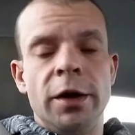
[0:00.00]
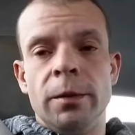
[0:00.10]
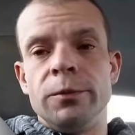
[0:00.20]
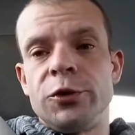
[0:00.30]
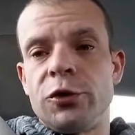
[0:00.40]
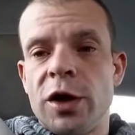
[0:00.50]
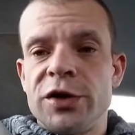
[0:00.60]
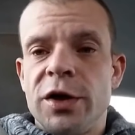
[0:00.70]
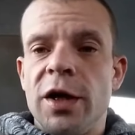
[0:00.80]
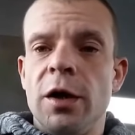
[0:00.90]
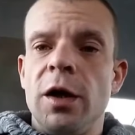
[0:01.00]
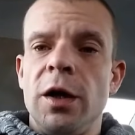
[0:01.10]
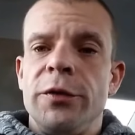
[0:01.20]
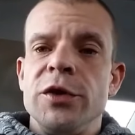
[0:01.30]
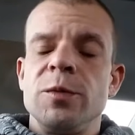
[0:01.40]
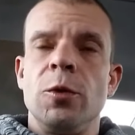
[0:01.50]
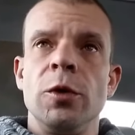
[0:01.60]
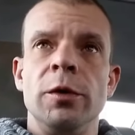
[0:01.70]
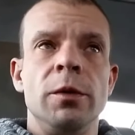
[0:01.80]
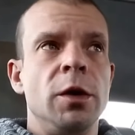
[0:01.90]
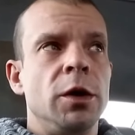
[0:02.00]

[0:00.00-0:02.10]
am stressing the hell out this morning,